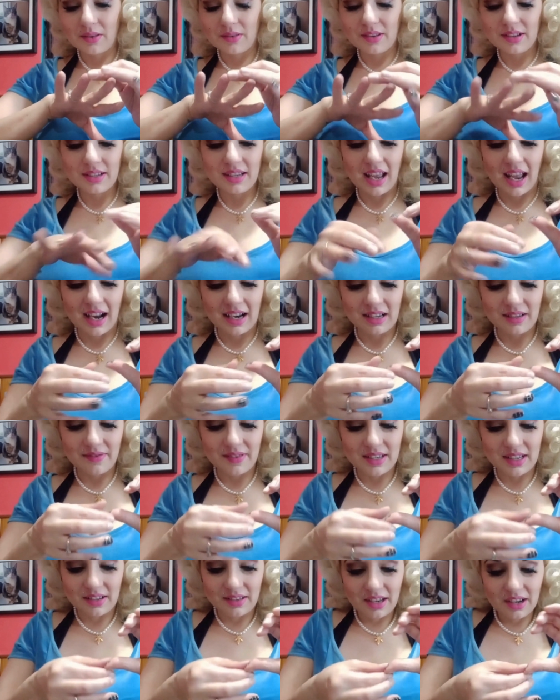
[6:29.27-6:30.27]
there's
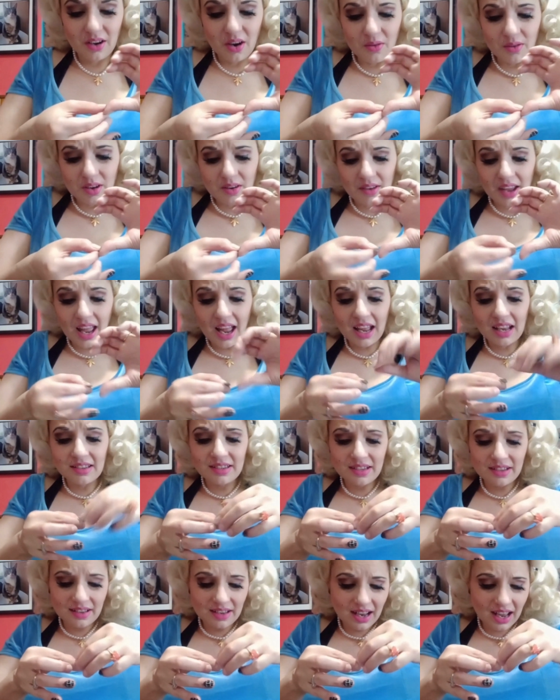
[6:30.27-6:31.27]
activists out there. Oh, you can't do
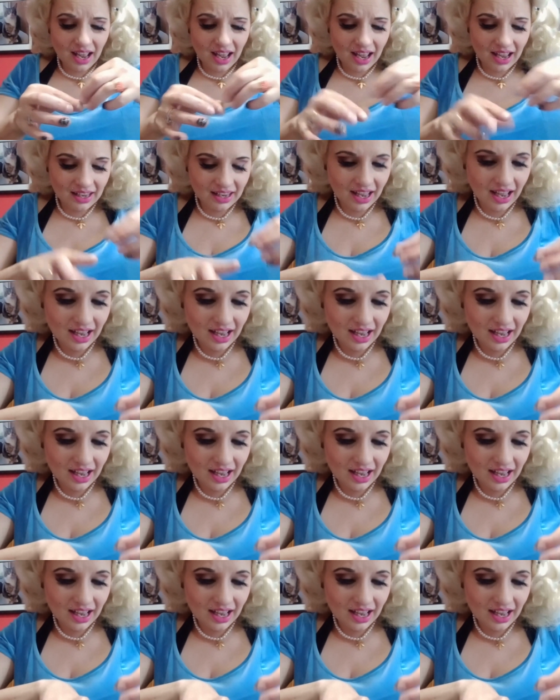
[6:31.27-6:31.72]
it.